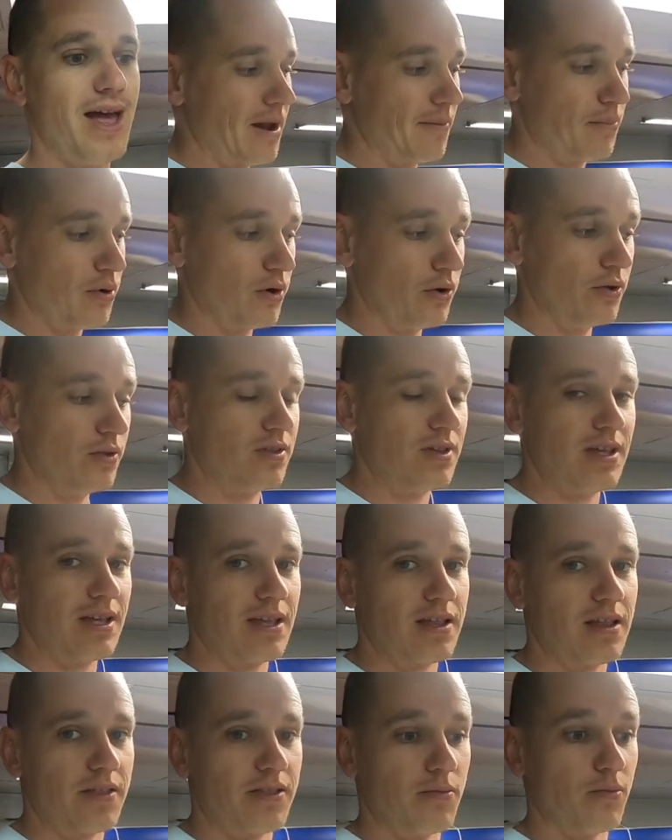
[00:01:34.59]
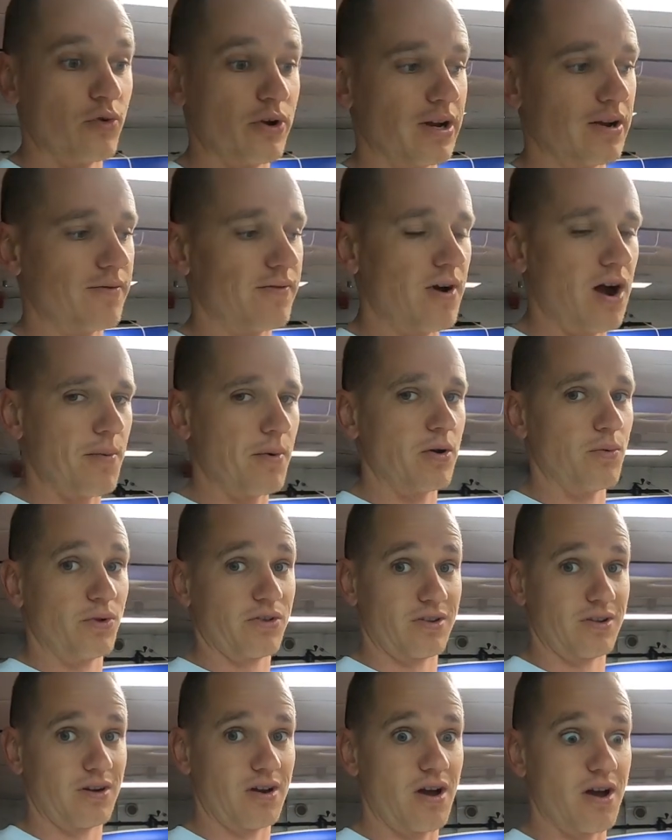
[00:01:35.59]
and polluting the marine environment,
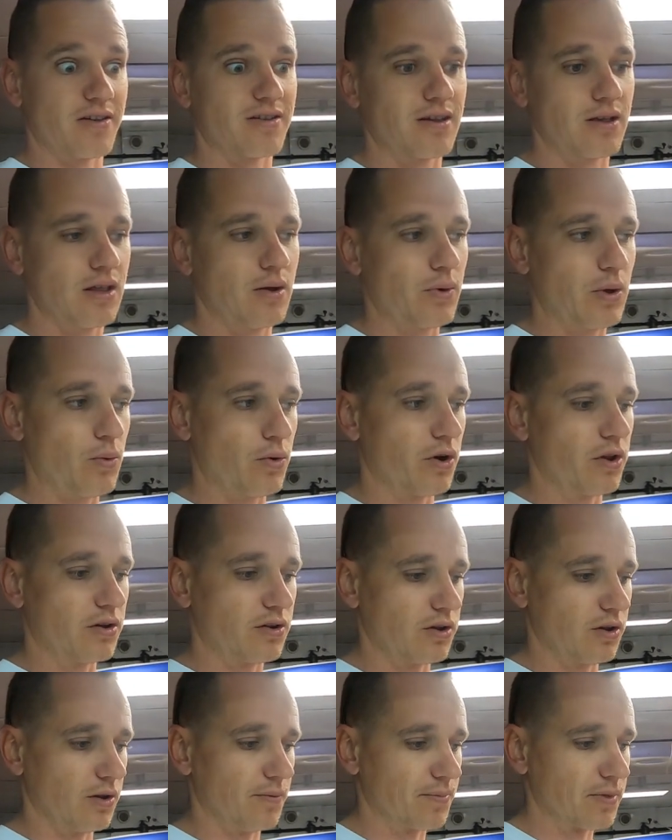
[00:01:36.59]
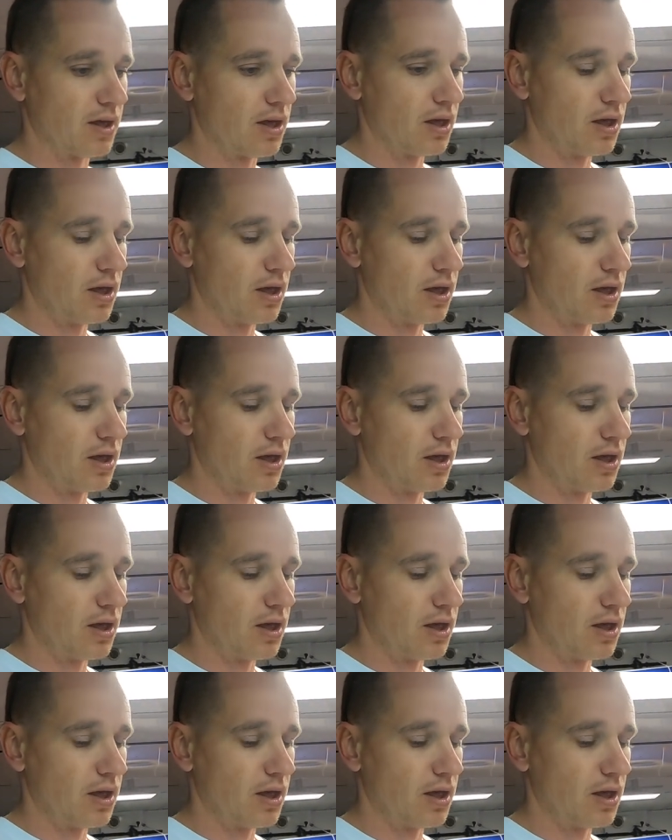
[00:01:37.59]
which is the last thing that we want to do.